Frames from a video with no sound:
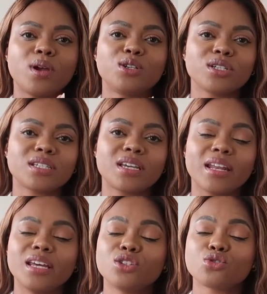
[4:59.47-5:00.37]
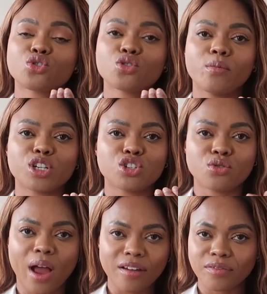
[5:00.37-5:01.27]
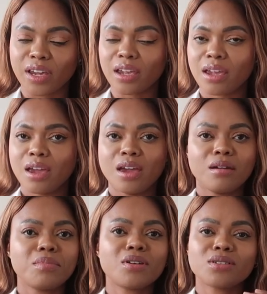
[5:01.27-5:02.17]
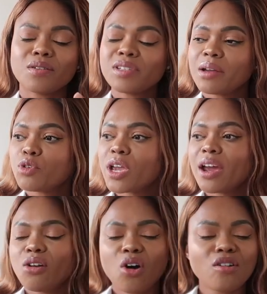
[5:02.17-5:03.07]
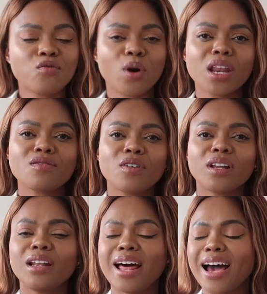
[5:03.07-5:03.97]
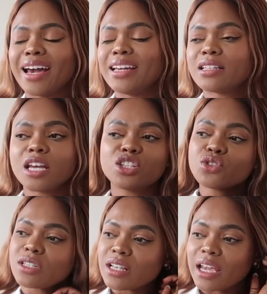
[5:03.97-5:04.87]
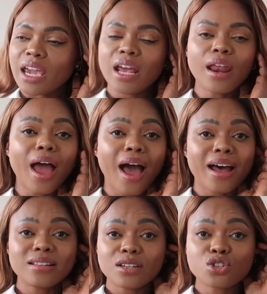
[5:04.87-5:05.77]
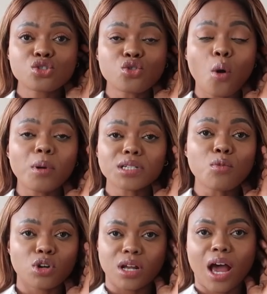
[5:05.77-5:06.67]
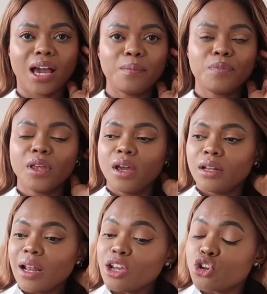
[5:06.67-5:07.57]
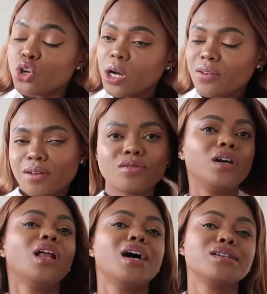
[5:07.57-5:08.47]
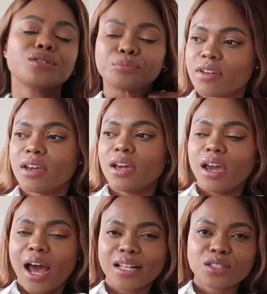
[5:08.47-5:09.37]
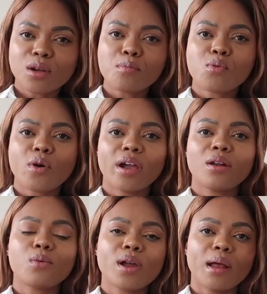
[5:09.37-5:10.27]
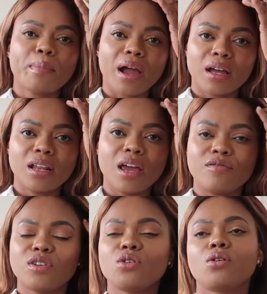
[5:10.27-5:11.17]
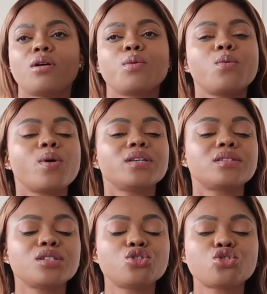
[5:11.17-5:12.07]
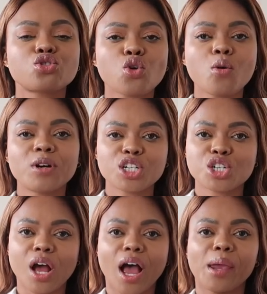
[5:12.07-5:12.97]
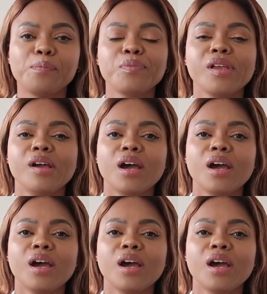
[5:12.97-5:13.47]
we just get into so much traffic because every time you off waiting for the light, it's just like it adds so much more time that you don't even realize. At some point we got back on the FDR, we wasted so much time.